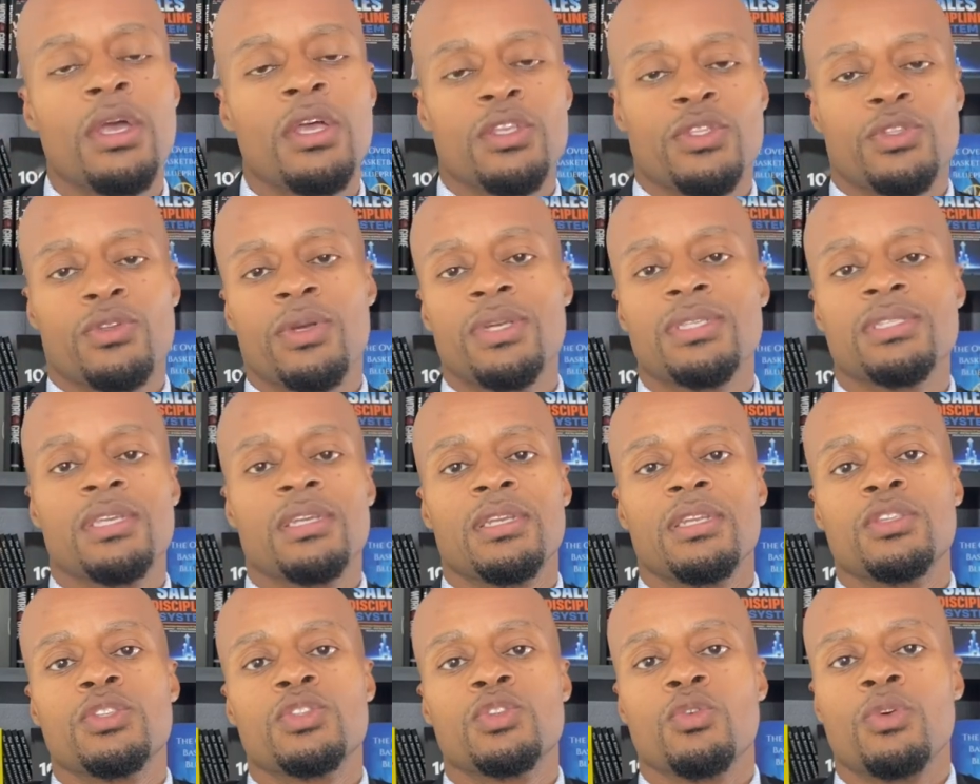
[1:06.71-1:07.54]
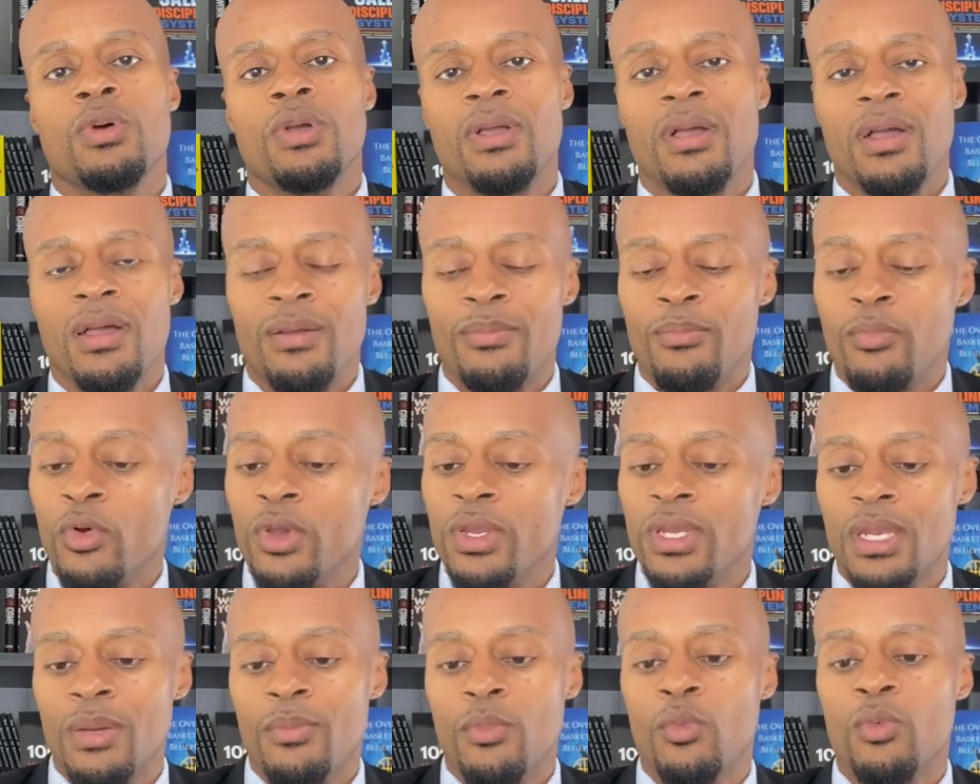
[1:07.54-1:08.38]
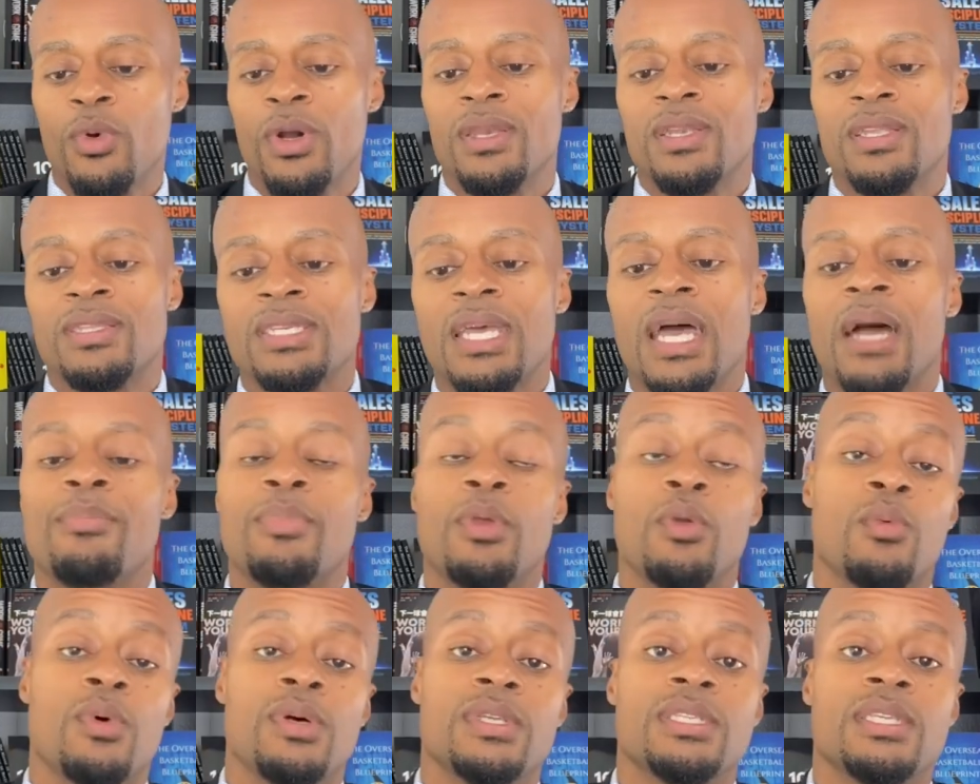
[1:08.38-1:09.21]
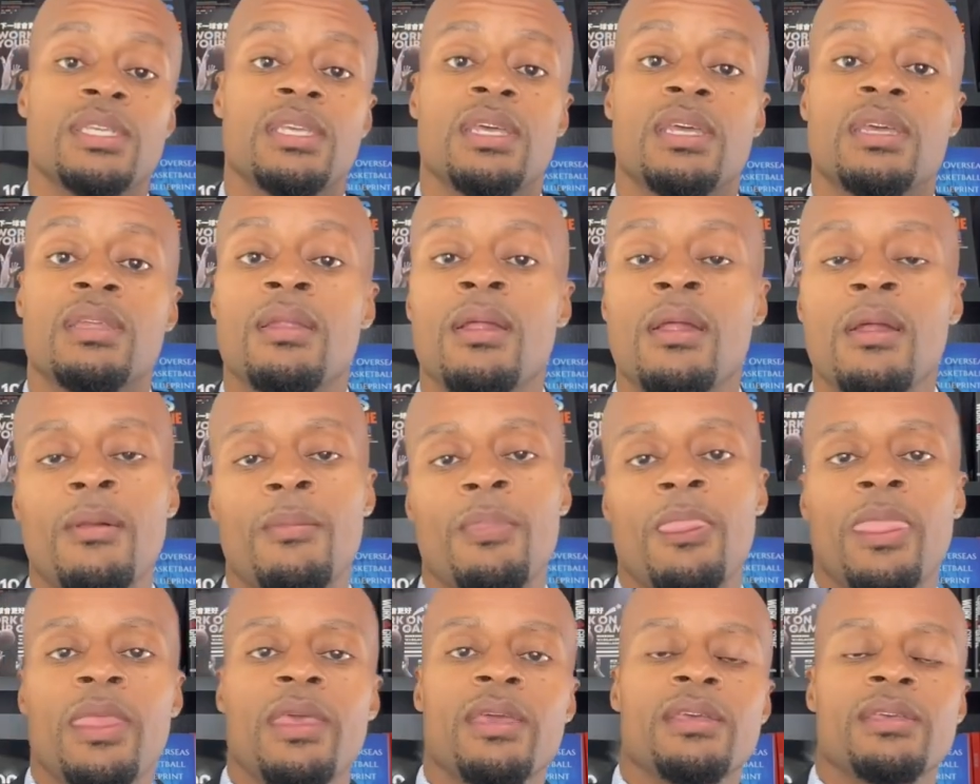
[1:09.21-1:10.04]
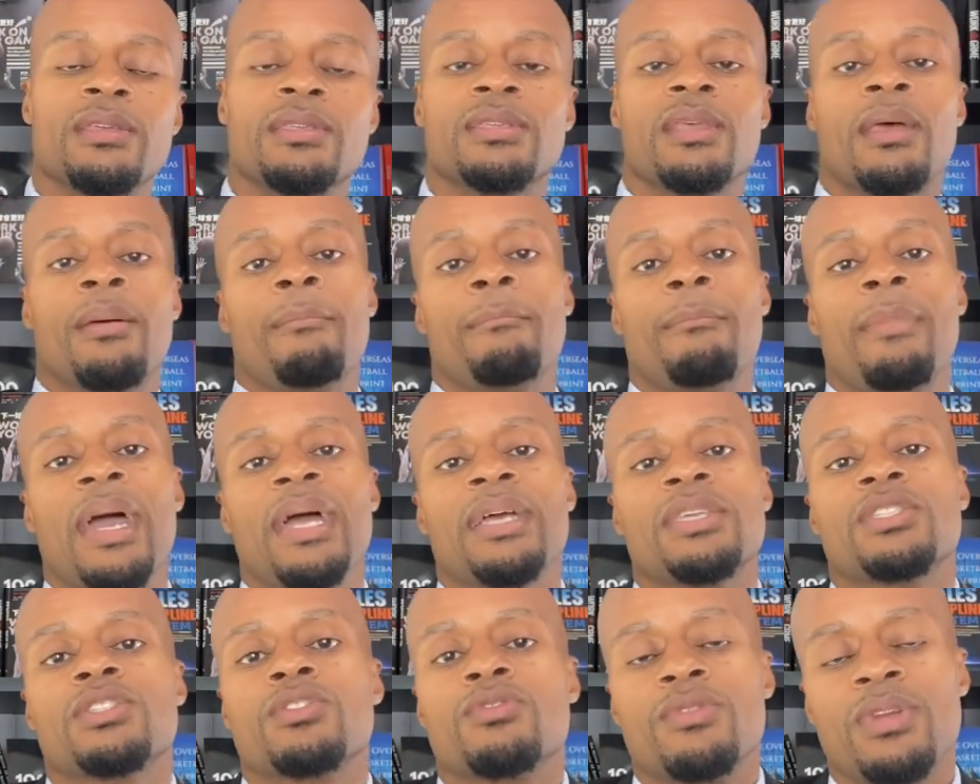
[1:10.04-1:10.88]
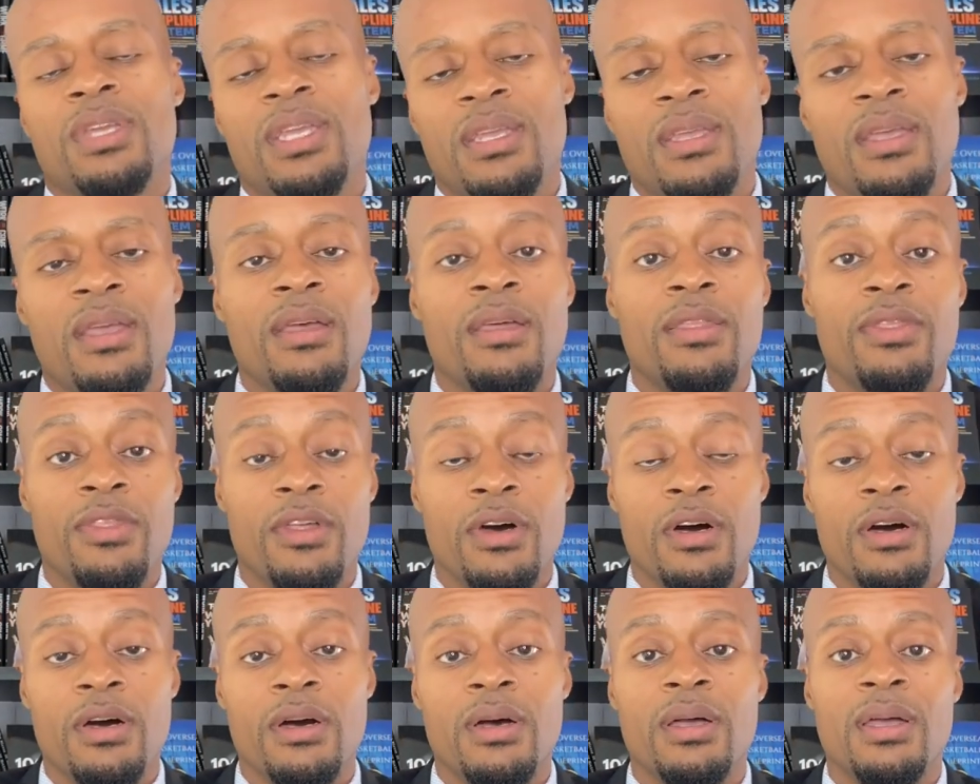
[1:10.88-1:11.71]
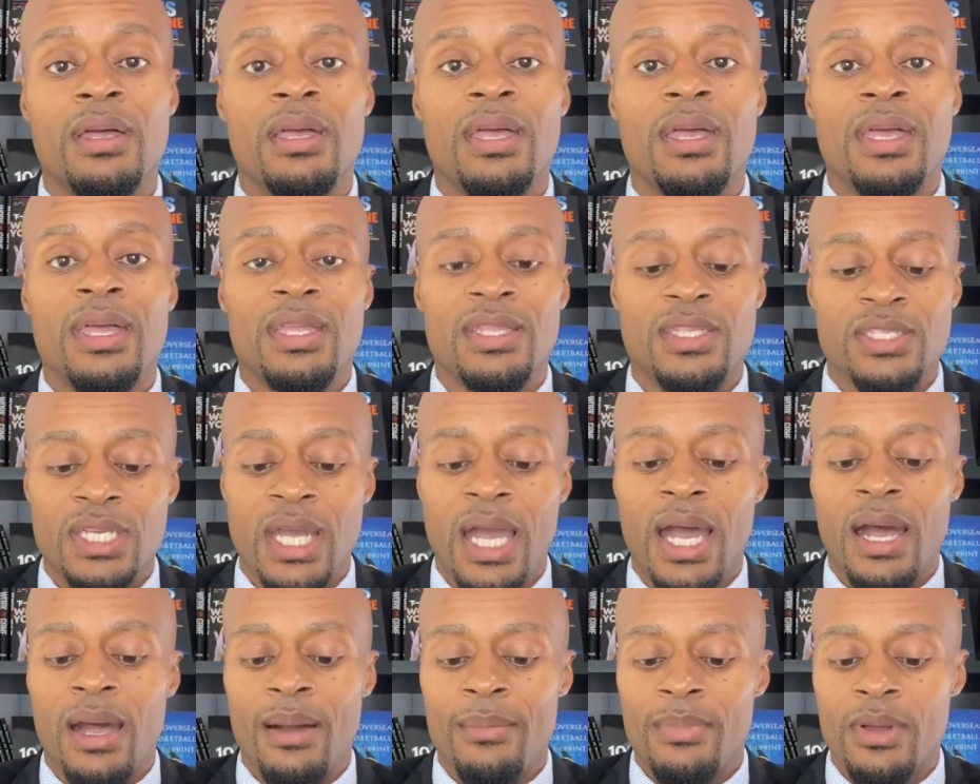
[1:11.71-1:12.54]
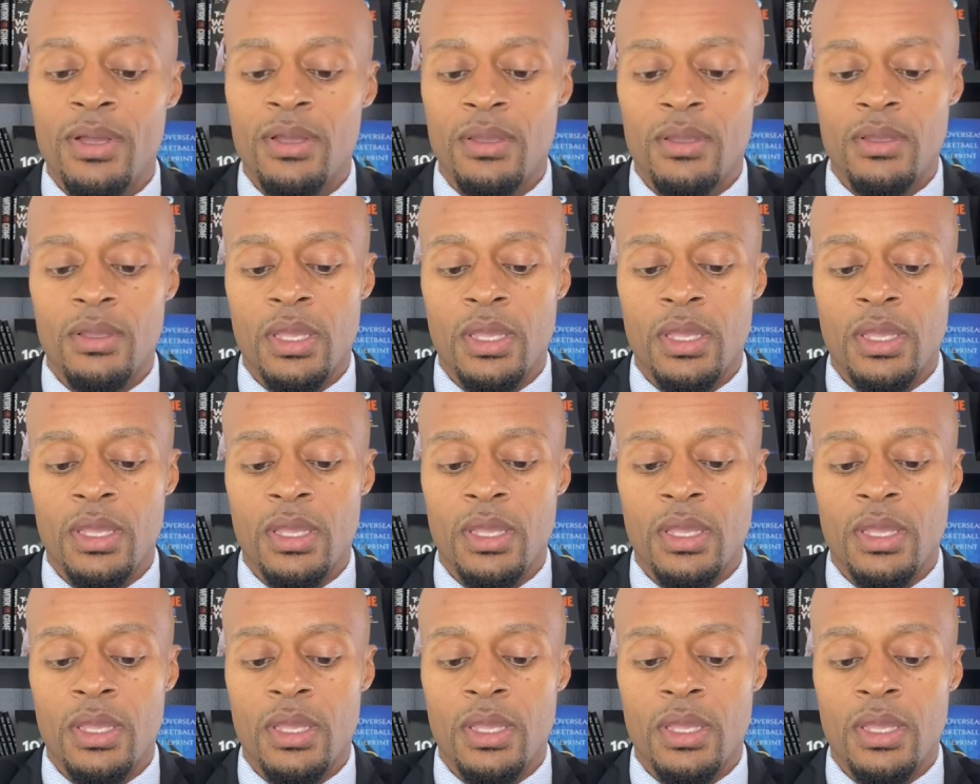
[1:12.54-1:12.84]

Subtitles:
So let's get into it. Point number one, the topic once again is mastering the job.